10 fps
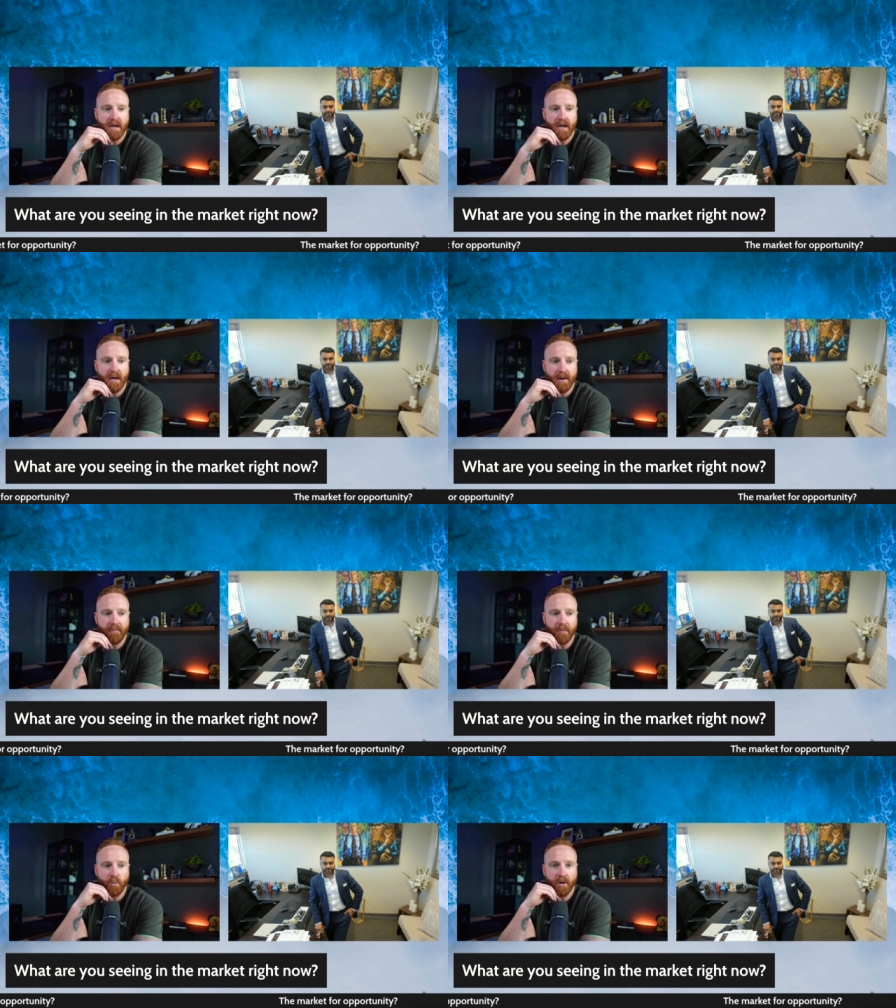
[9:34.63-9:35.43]

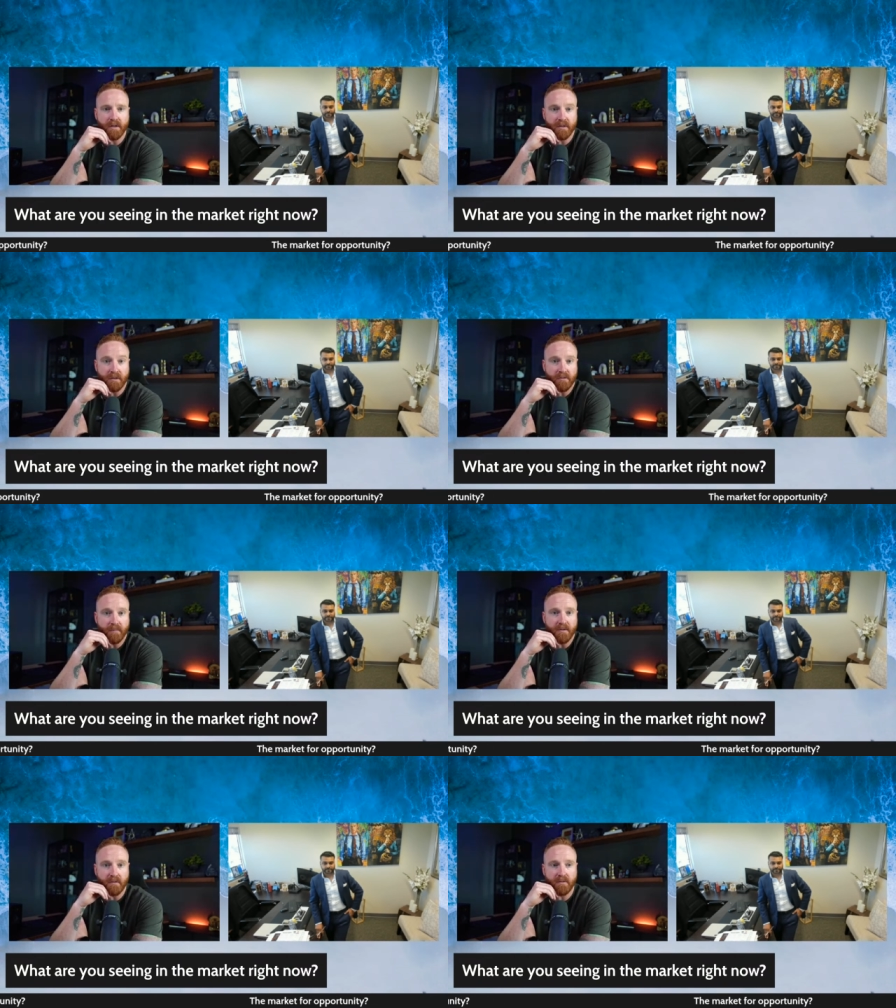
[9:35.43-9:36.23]
um, where it's like
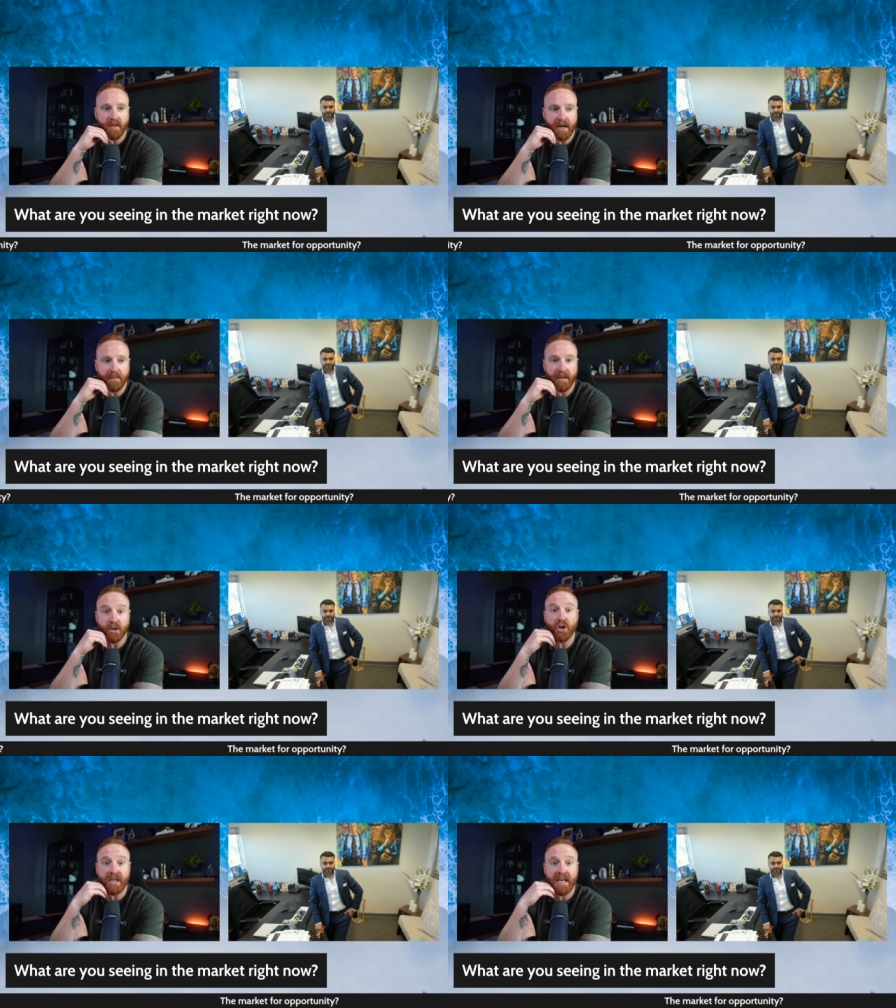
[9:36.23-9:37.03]
something that I'm
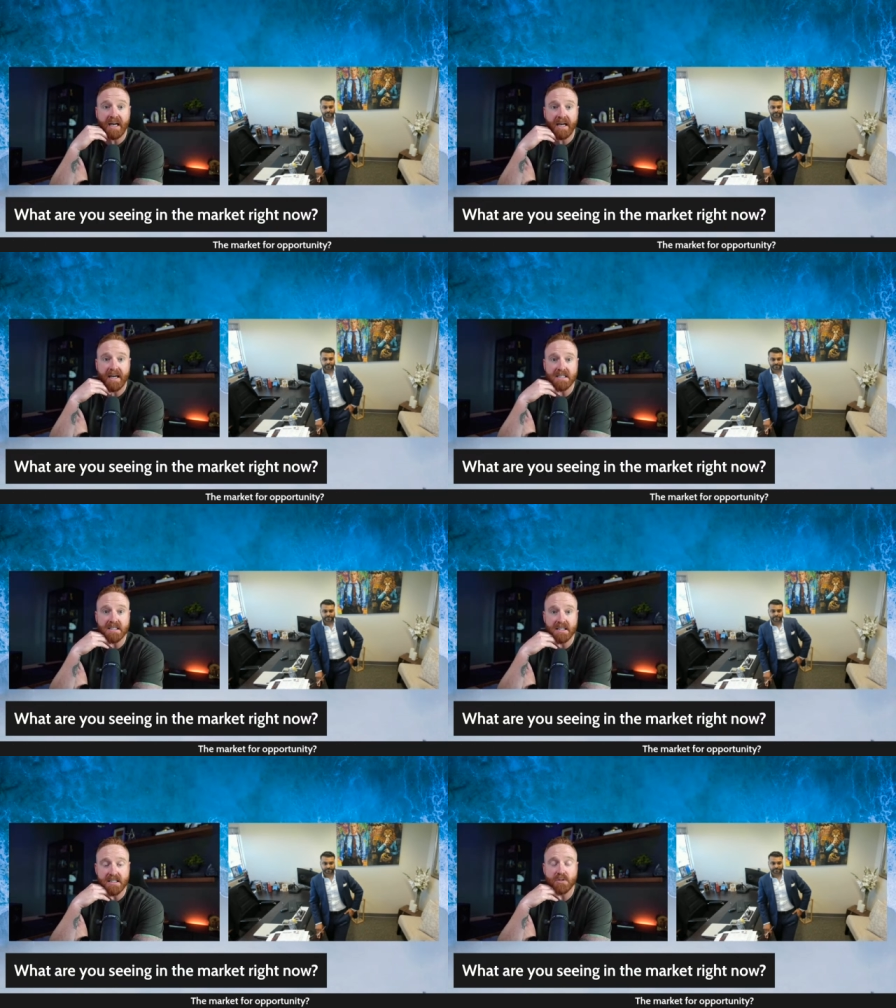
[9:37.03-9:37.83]
like looking at it
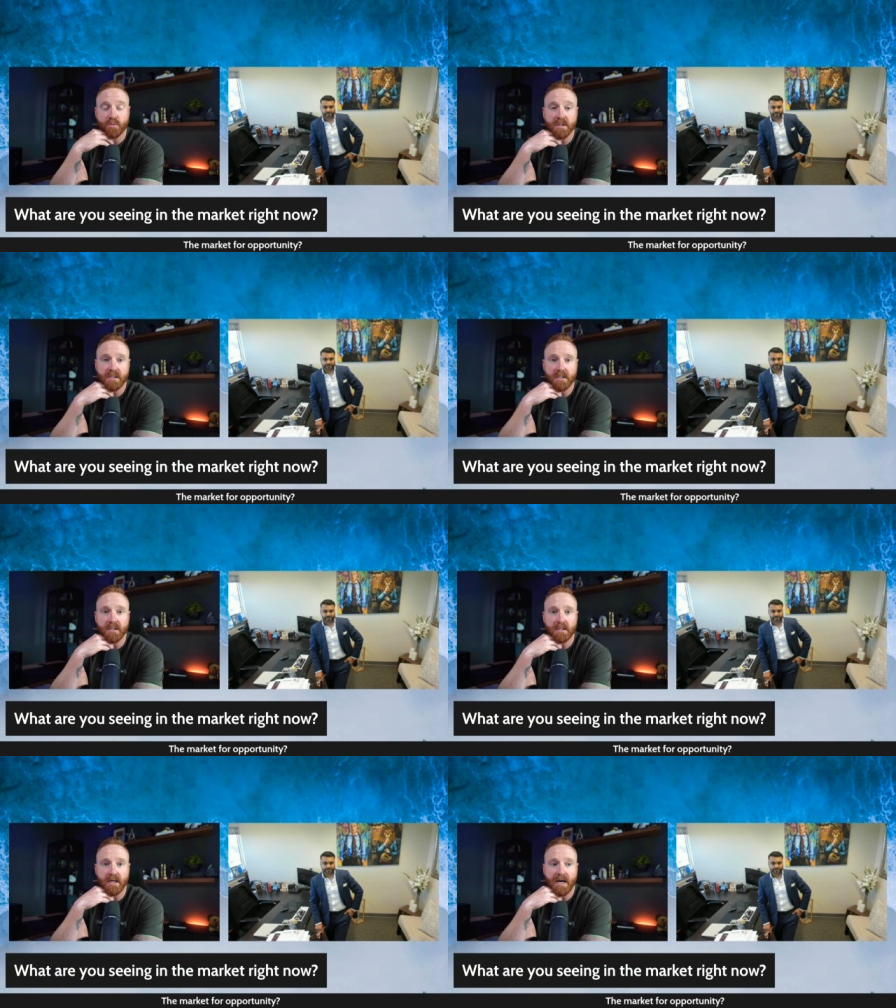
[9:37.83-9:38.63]
as this is really
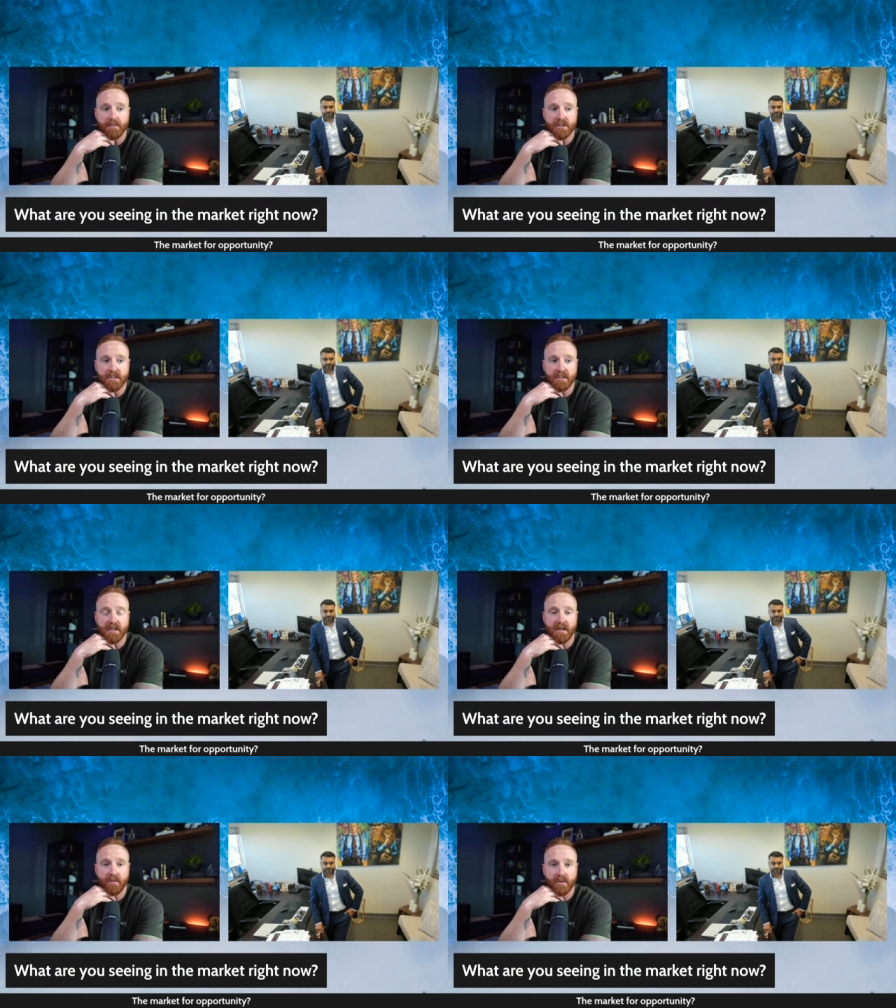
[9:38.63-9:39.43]
good option
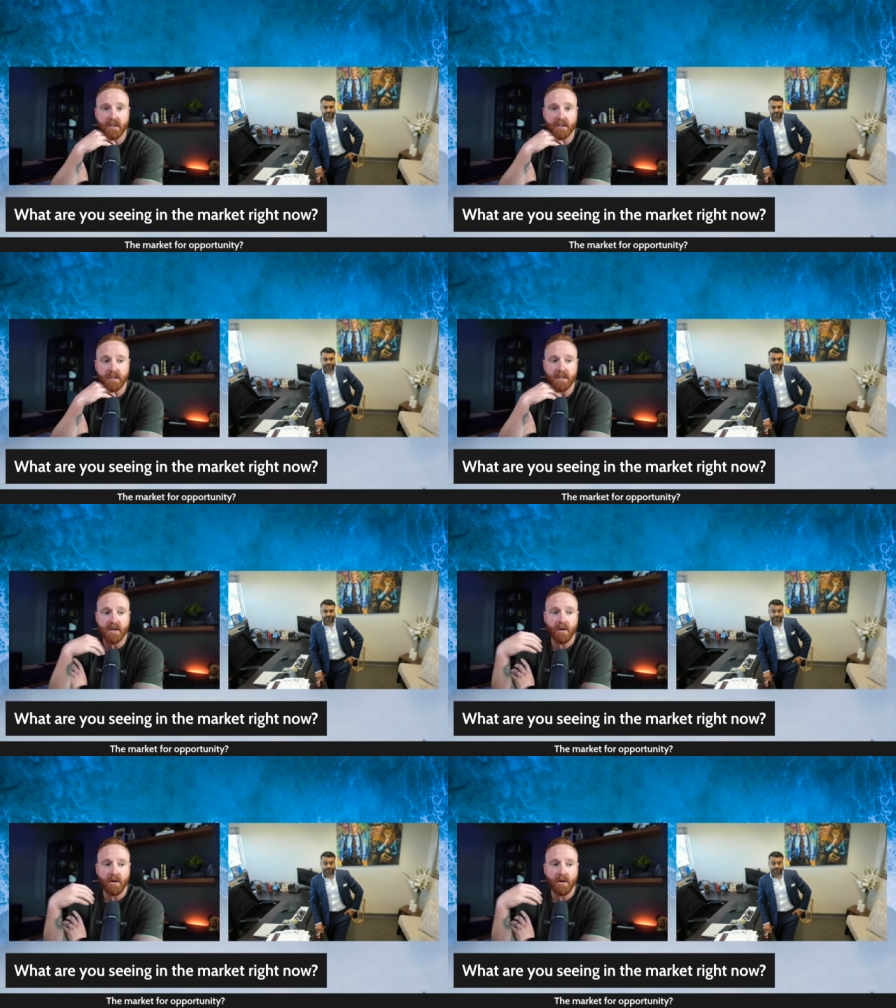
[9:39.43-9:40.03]
and a really good